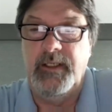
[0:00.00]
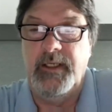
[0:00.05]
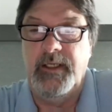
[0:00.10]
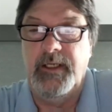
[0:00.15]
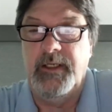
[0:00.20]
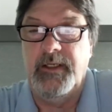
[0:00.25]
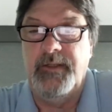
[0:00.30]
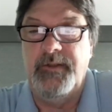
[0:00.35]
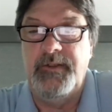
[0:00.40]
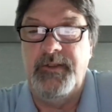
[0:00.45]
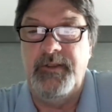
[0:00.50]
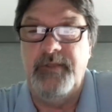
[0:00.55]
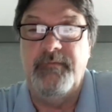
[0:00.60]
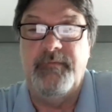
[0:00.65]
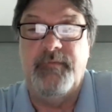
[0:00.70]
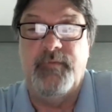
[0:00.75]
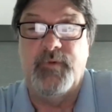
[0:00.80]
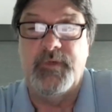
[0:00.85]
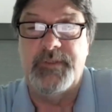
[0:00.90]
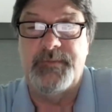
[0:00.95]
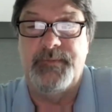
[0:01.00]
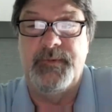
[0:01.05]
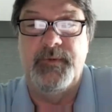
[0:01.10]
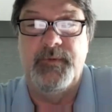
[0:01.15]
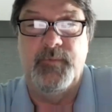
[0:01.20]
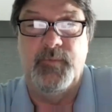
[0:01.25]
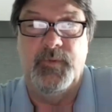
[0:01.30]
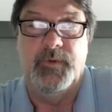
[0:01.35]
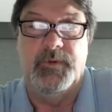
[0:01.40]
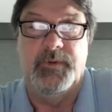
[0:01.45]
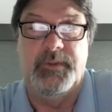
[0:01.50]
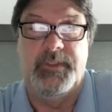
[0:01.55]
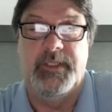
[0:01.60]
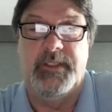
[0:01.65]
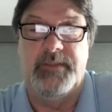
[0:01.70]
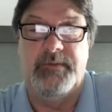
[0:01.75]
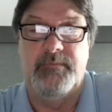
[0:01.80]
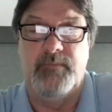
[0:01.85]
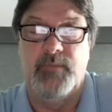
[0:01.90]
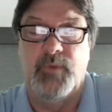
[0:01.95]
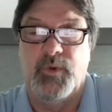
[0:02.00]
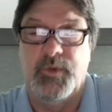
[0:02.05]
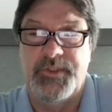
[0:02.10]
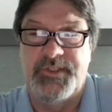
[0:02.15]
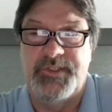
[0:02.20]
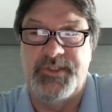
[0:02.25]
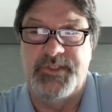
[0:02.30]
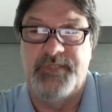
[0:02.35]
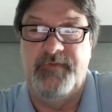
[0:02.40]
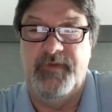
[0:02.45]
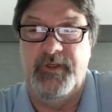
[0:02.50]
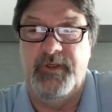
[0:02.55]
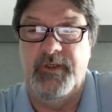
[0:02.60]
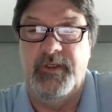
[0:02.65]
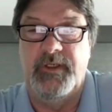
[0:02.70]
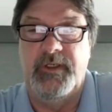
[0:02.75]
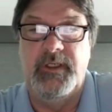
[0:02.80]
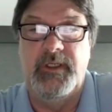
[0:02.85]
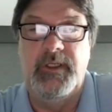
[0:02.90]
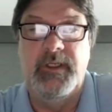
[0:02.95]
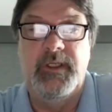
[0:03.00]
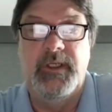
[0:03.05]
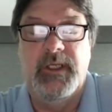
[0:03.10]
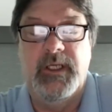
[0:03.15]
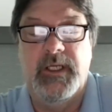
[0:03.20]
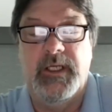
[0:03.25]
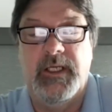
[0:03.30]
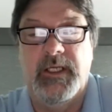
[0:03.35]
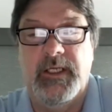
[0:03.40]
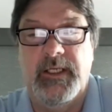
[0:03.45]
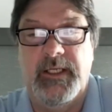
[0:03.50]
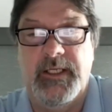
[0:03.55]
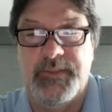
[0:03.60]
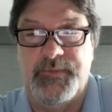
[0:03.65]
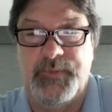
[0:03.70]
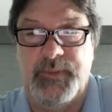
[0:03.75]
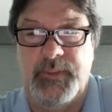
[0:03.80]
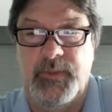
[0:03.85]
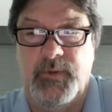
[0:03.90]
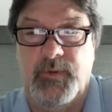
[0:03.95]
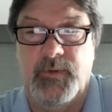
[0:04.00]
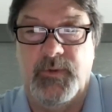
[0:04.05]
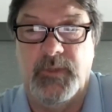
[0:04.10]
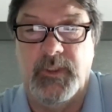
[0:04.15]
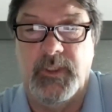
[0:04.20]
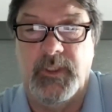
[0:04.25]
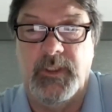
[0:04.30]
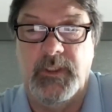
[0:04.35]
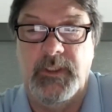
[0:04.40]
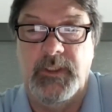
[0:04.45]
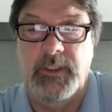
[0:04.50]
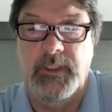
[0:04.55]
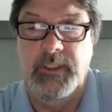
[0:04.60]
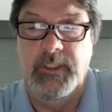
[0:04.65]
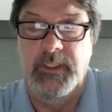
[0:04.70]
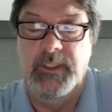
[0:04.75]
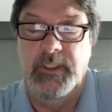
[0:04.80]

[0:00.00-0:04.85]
the enforcement will get more severe as we go along.